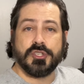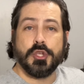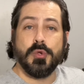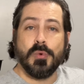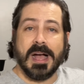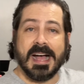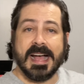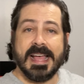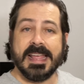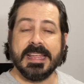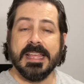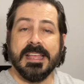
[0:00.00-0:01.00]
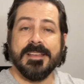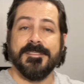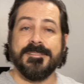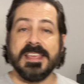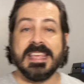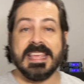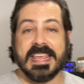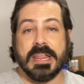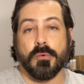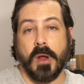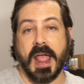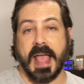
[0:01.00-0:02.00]
2-high VE
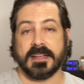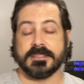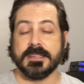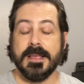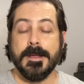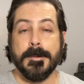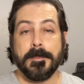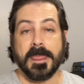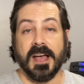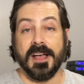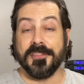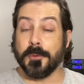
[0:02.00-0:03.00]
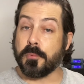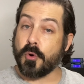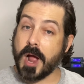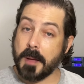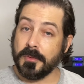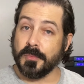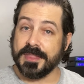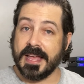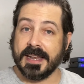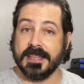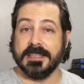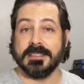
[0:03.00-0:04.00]
racks. The problem with
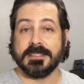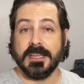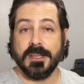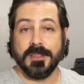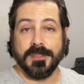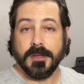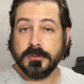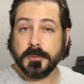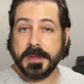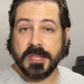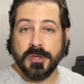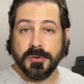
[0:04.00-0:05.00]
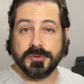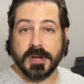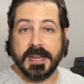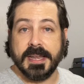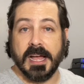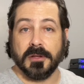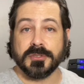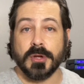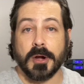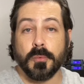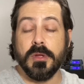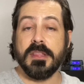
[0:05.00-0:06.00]
that is those are being used right now. So
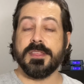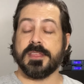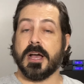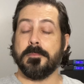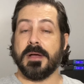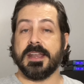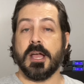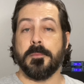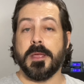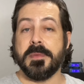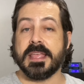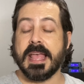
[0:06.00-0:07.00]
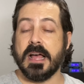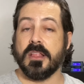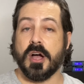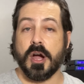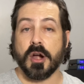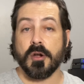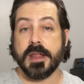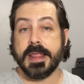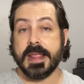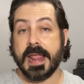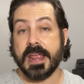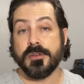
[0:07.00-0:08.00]
I really thought by now maybe
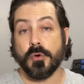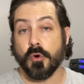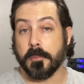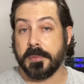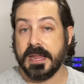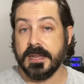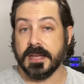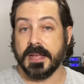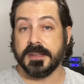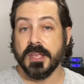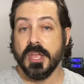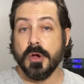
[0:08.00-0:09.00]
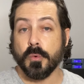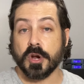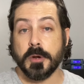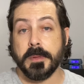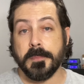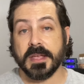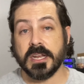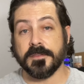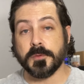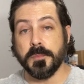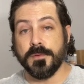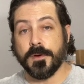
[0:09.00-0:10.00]
Kalahari and or Peanut were gonna be big enough
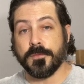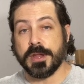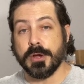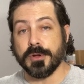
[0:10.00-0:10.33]
to move over here